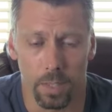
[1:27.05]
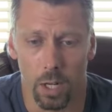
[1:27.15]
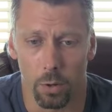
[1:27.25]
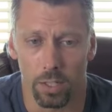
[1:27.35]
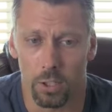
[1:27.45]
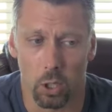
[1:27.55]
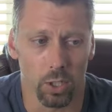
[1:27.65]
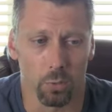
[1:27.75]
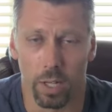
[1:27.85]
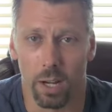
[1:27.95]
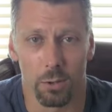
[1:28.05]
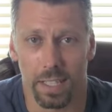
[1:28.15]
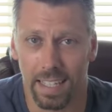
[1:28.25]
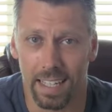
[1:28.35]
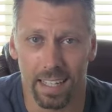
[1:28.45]
you know, it started when I was
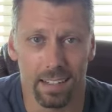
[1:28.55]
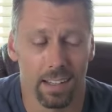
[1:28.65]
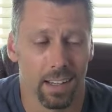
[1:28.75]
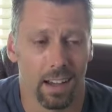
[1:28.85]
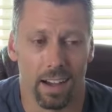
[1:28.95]
a kid.